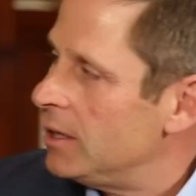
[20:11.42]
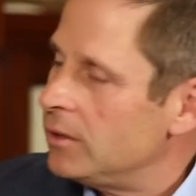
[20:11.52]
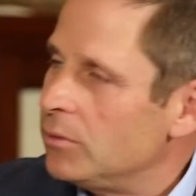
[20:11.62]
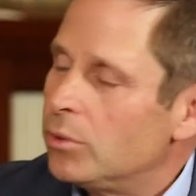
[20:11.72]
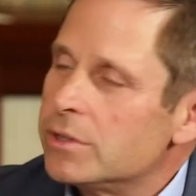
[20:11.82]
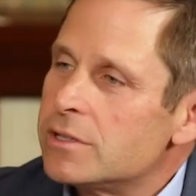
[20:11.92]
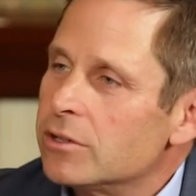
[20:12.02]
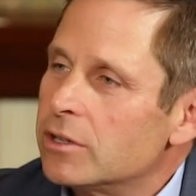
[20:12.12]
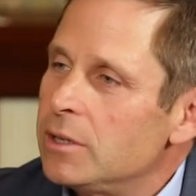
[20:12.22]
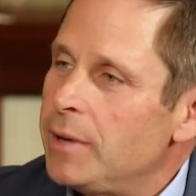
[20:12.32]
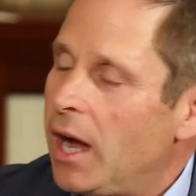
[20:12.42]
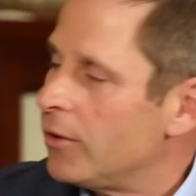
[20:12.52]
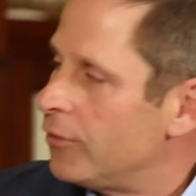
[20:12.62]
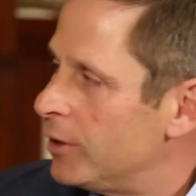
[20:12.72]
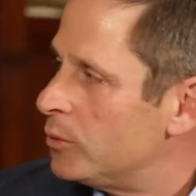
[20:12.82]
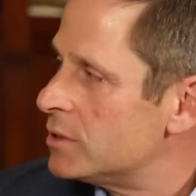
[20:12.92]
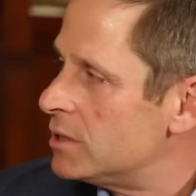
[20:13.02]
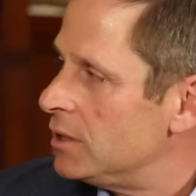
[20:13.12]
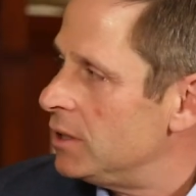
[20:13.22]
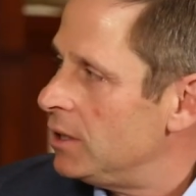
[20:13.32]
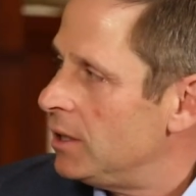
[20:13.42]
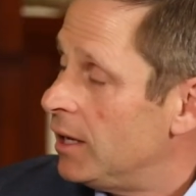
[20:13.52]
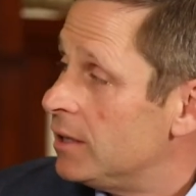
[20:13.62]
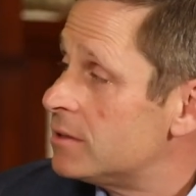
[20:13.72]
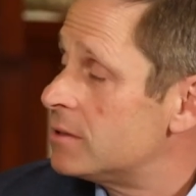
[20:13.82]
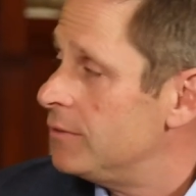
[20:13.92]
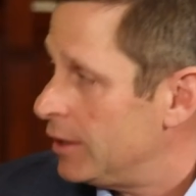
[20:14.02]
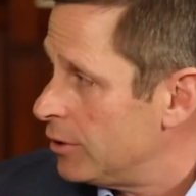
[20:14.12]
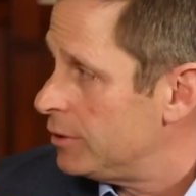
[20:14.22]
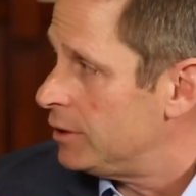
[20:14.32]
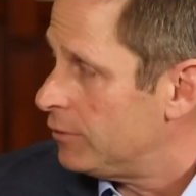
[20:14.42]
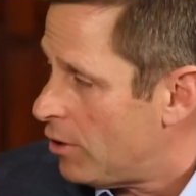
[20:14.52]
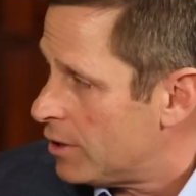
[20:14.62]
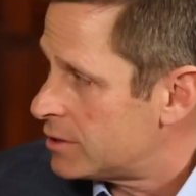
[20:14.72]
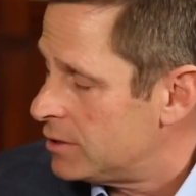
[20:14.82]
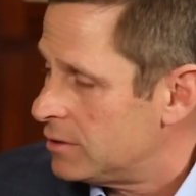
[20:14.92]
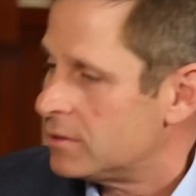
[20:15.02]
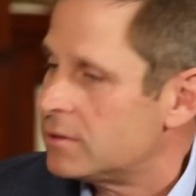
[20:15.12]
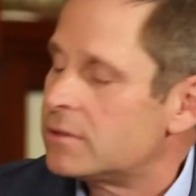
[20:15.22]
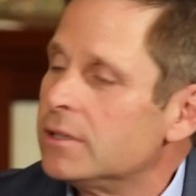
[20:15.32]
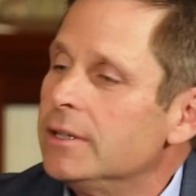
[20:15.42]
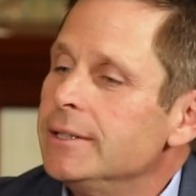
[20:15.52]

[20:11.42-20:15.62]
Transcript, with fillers: and was there going to be a higher frequency and severity of losses